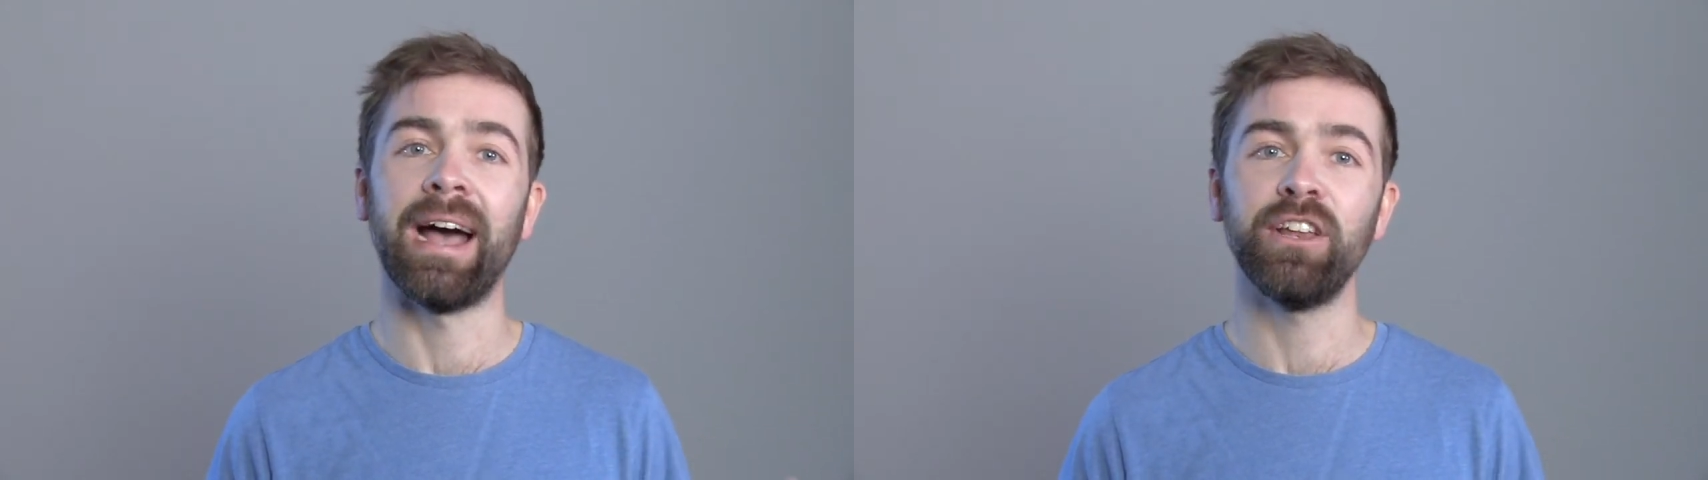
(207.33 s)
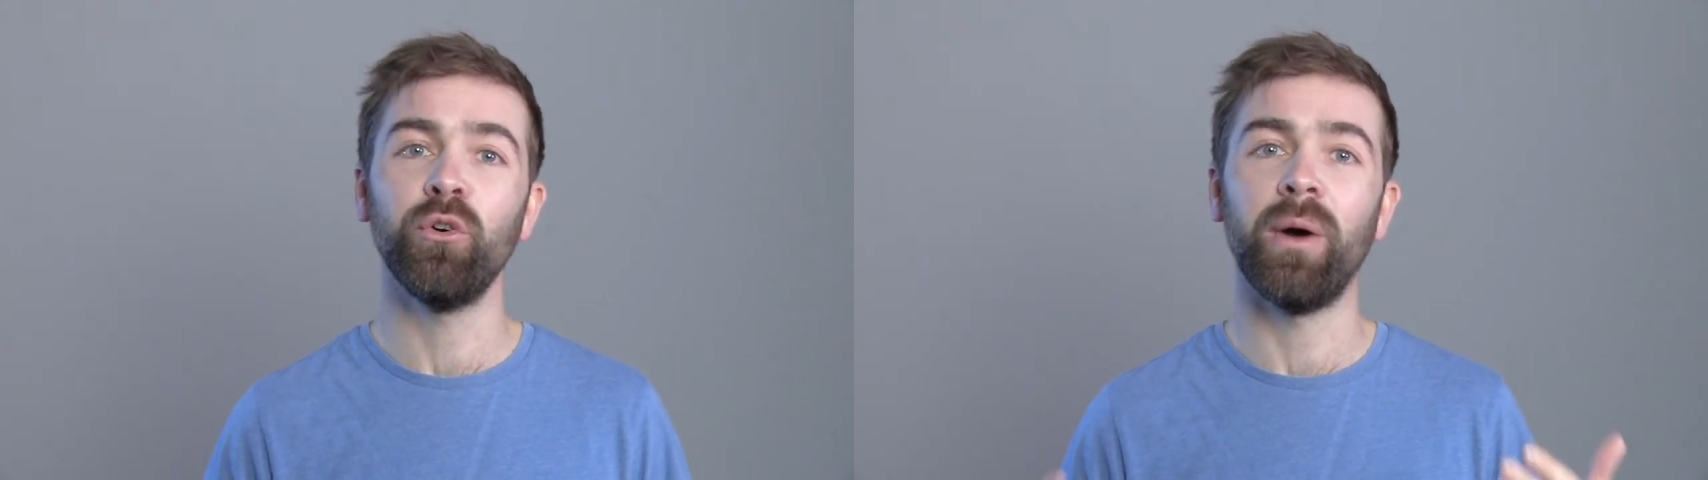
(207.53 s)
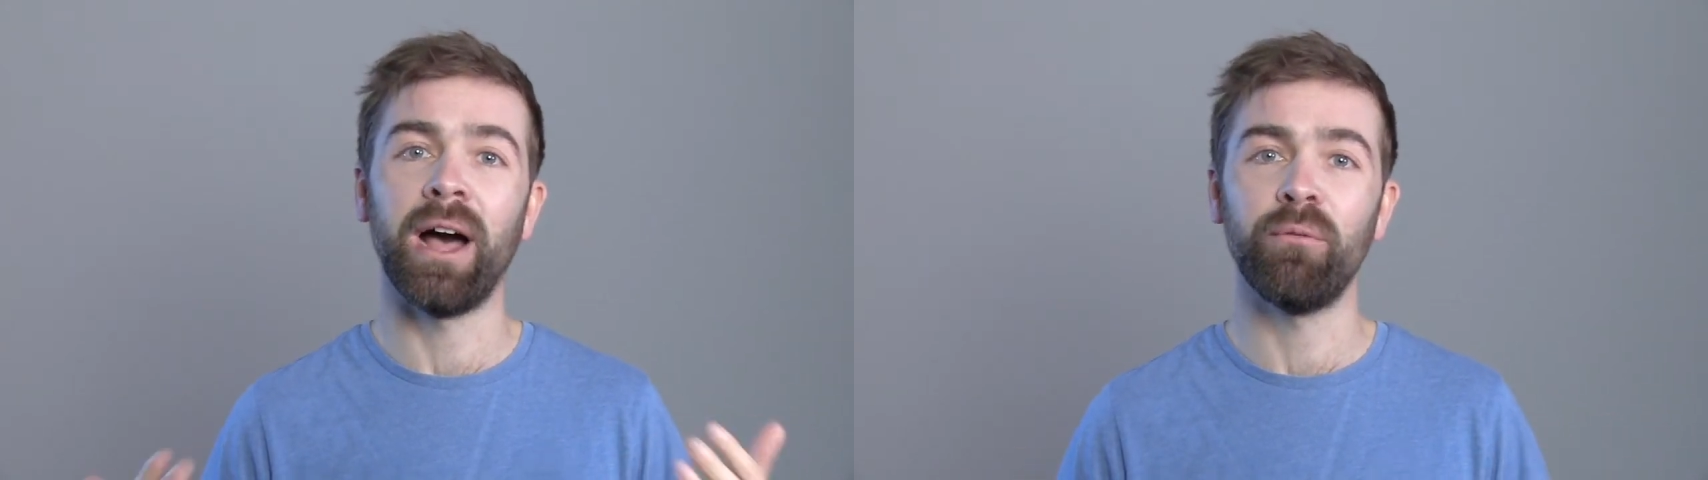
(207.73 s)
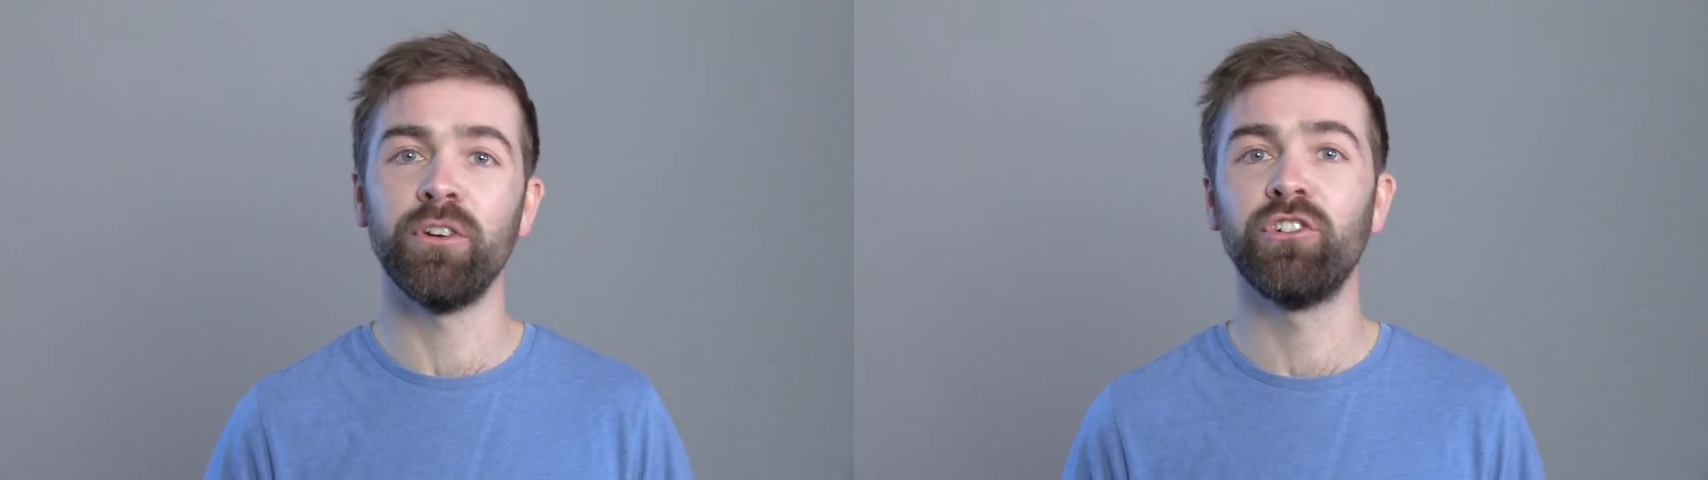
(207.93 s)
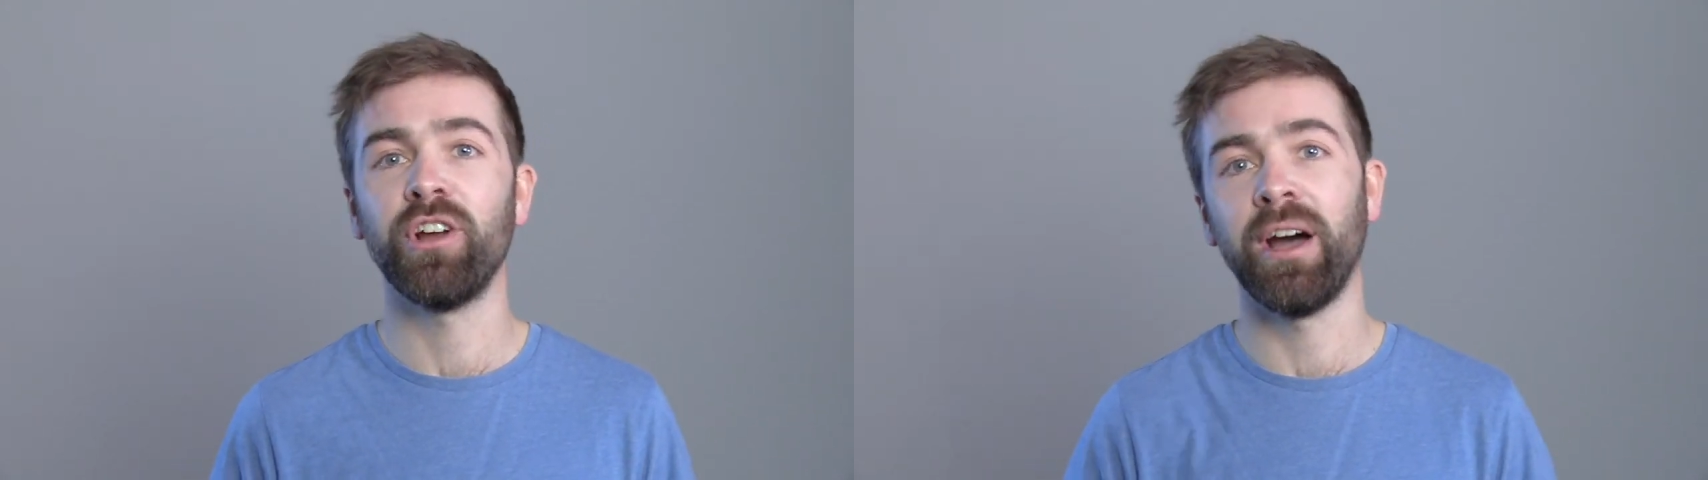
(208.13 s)
annual
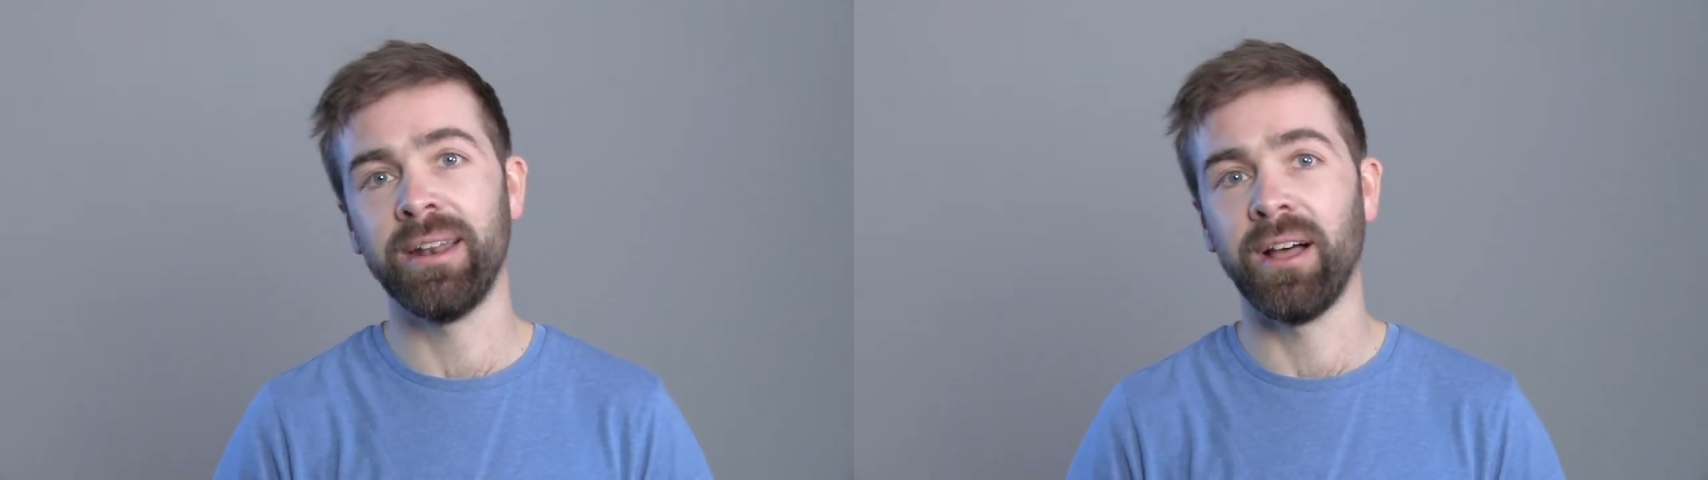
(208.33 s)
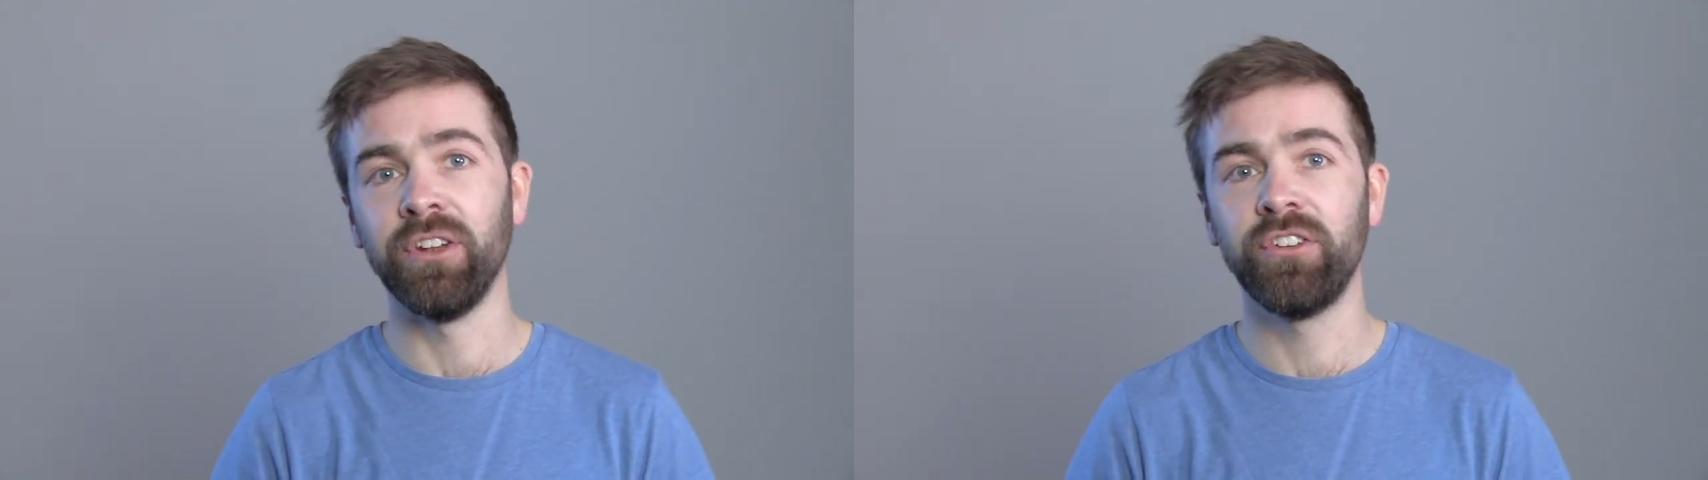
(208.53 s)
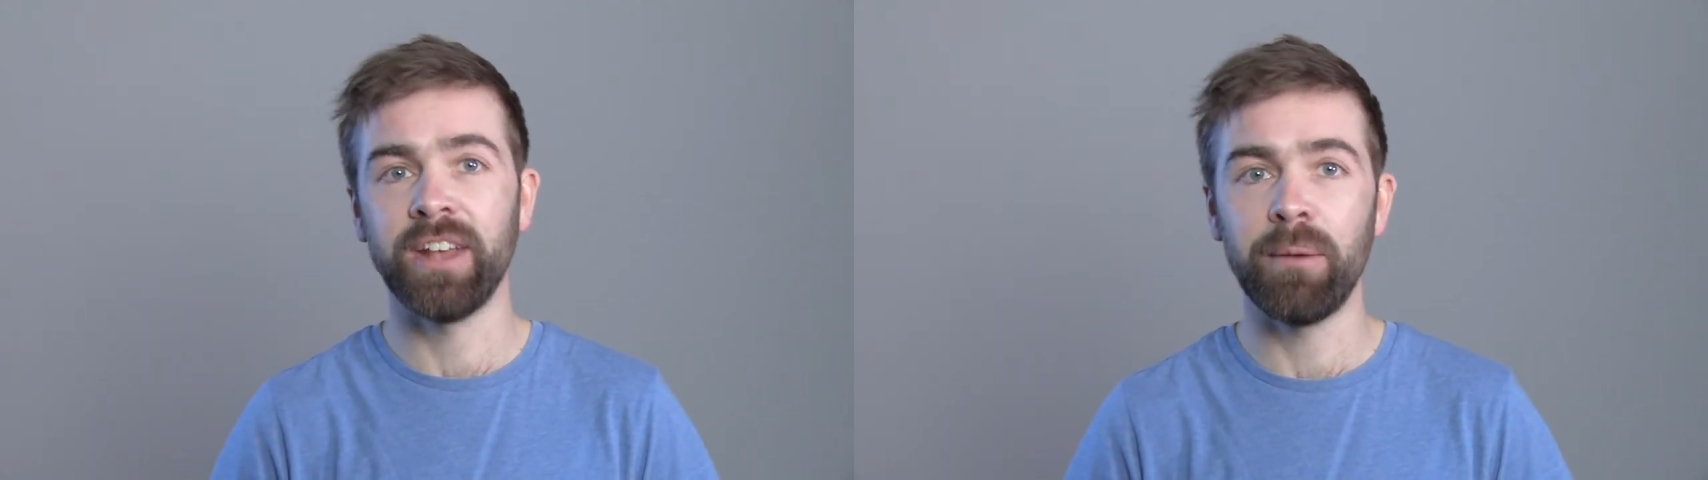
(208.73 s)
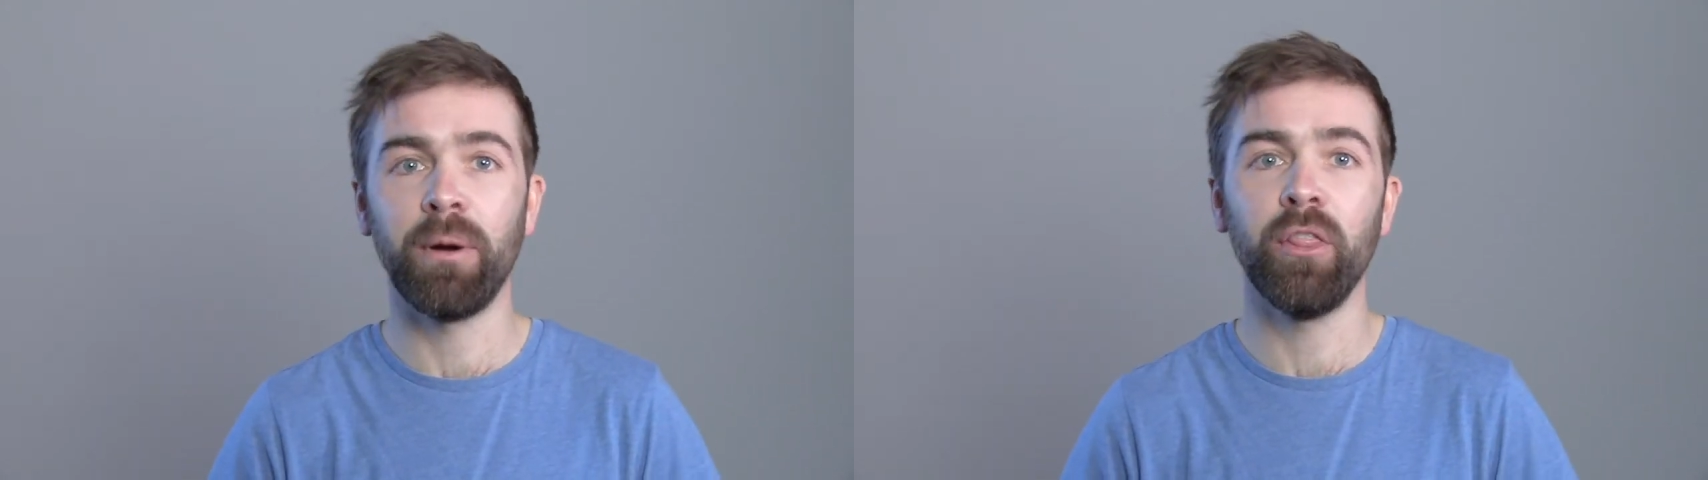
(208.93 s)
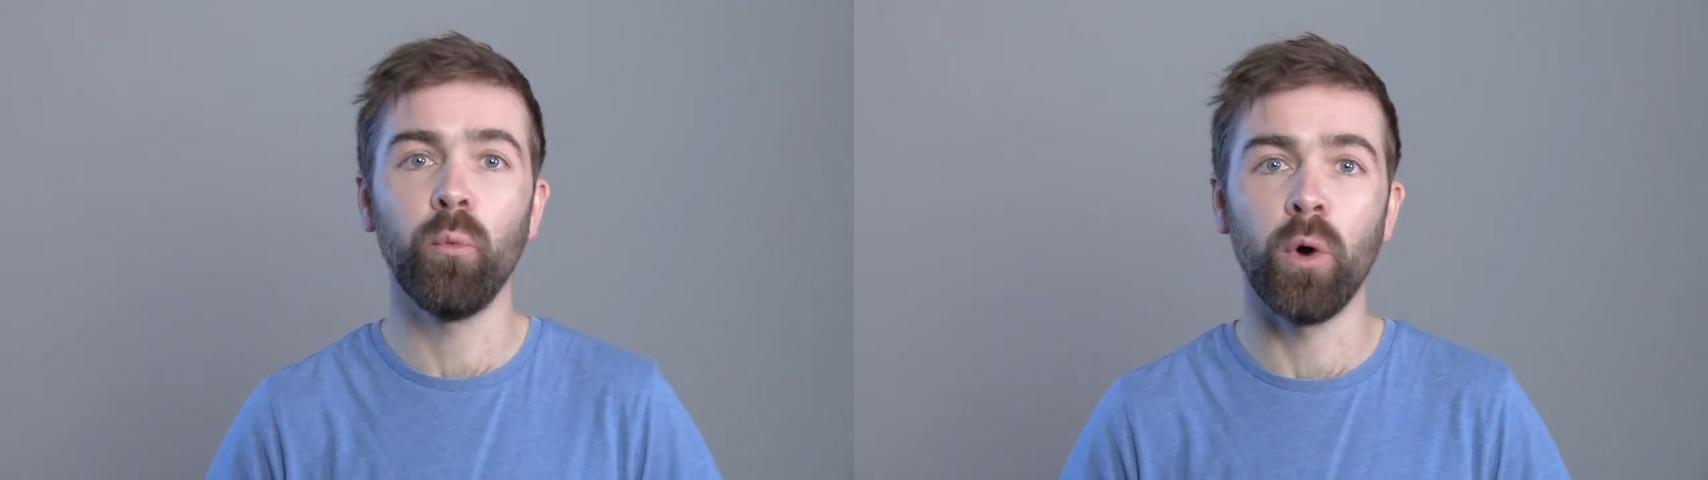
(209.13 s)
average guidelines set
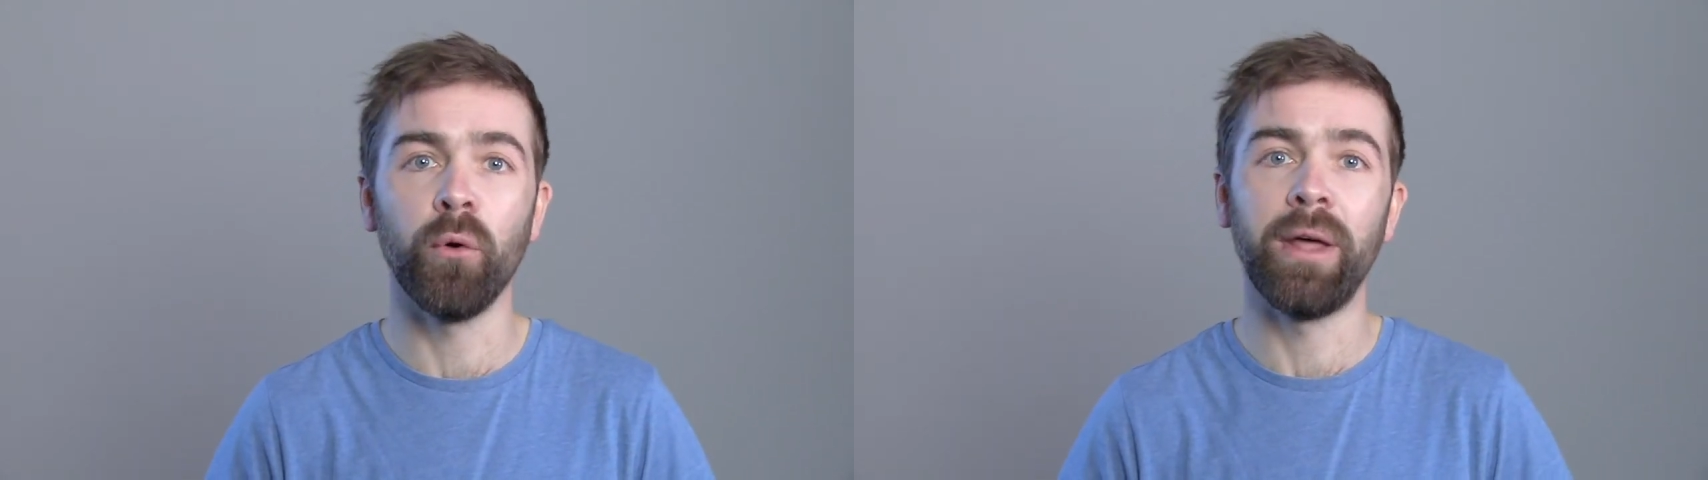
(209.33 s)
by the World